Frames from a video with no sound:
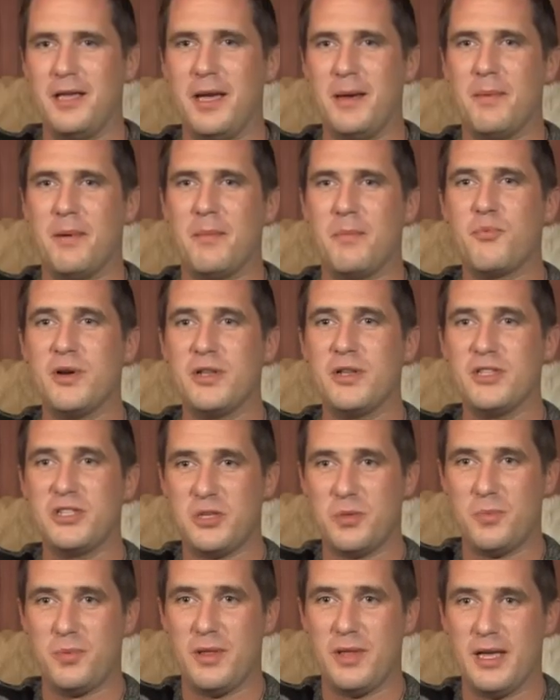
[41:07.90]
yeah, but
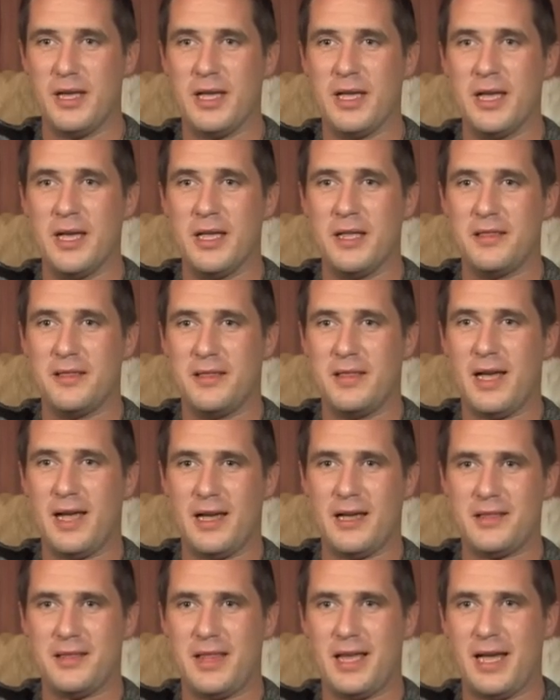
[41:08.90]
principally,
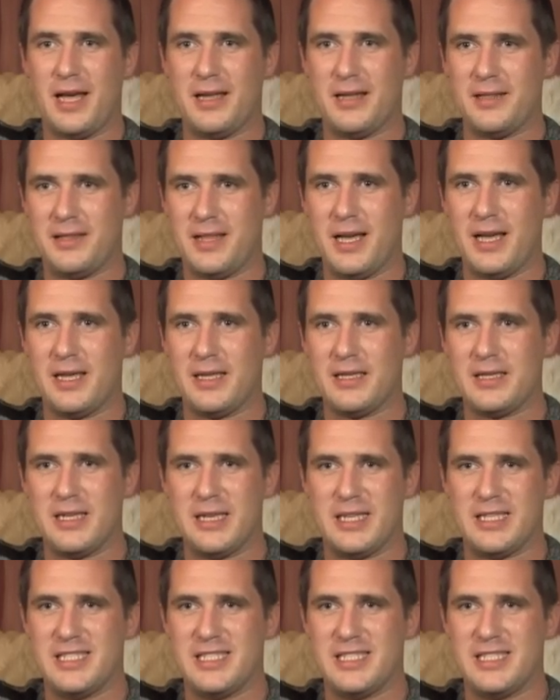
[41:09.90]
that that that's